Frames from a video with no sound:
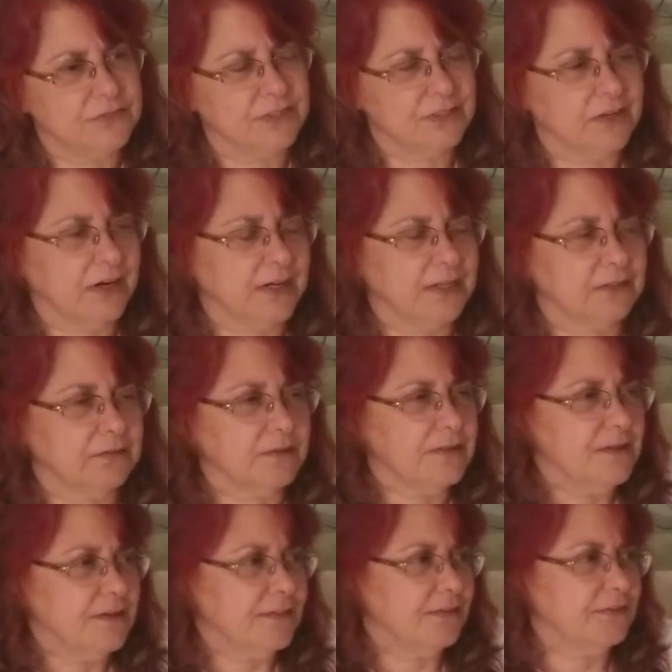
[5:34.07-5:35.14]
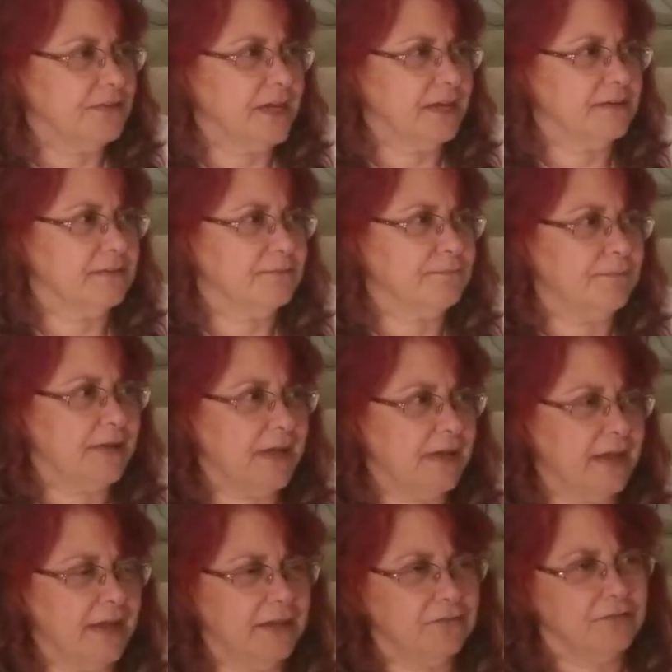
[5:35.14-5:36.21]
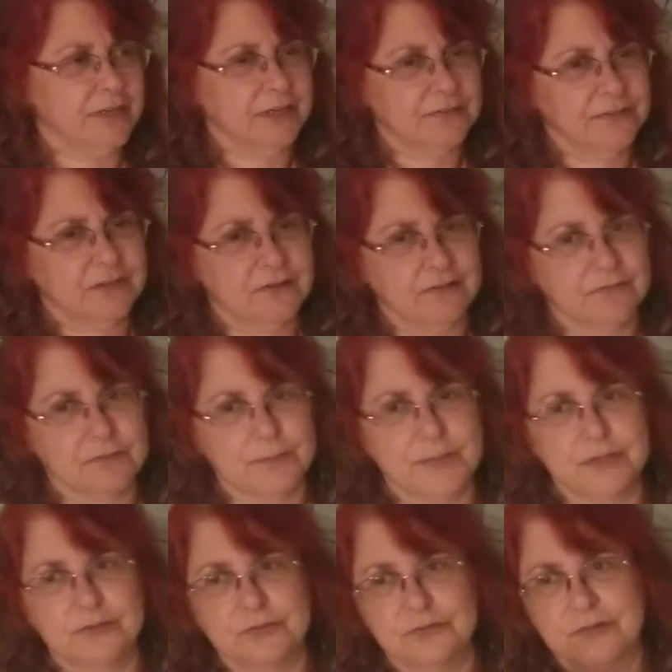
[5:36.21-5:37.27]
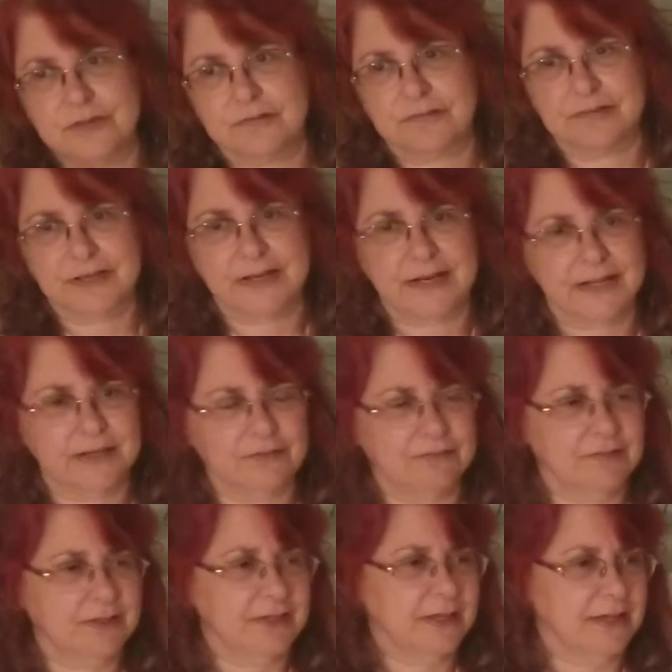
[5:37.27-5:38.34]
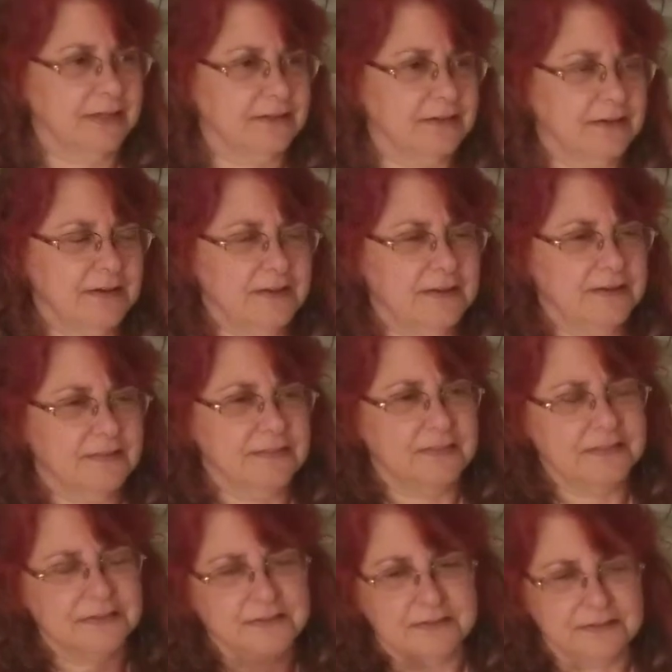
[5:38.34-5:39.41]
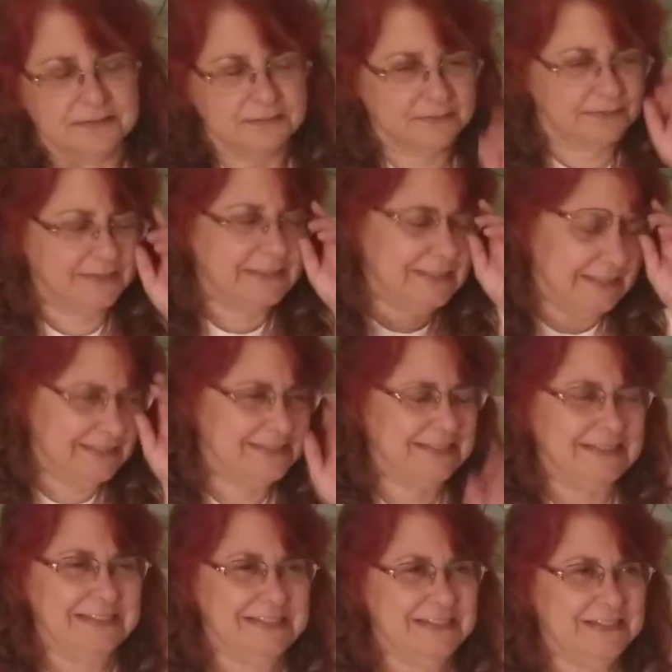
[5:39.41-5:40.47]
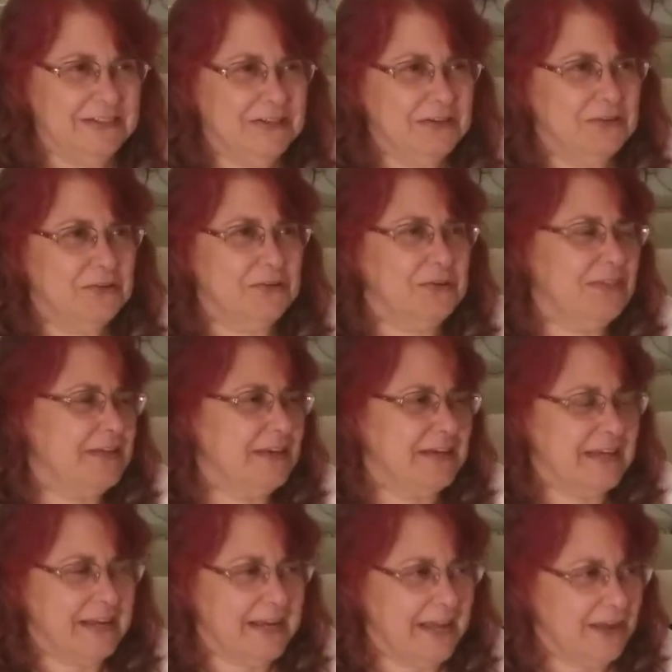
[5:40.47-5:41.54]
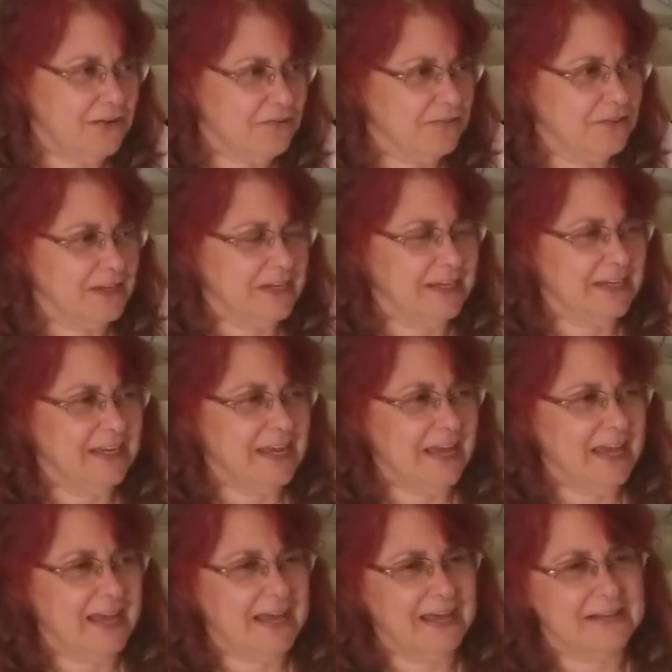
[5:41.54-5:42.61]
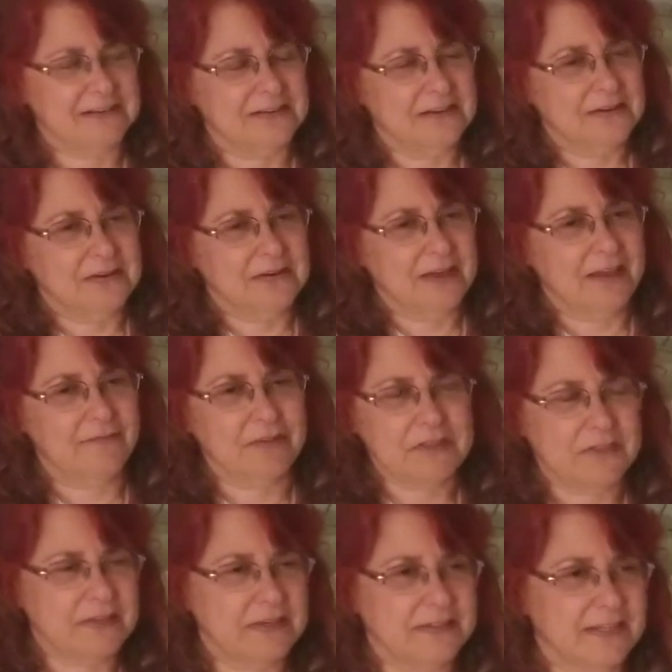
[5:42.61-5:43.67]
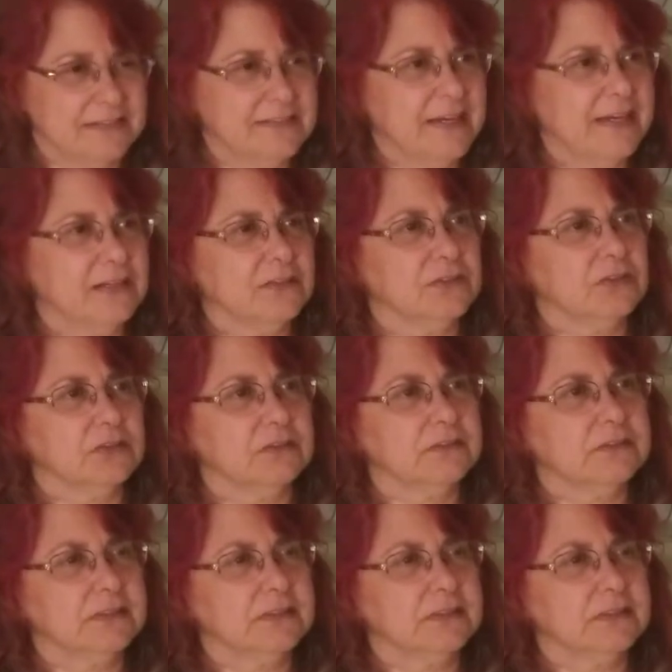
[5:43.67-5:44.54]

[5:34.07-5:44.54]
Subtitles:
denial. They'll get angry at the government, or they'll get angry at the CDC, or they get angry at everything that's handled.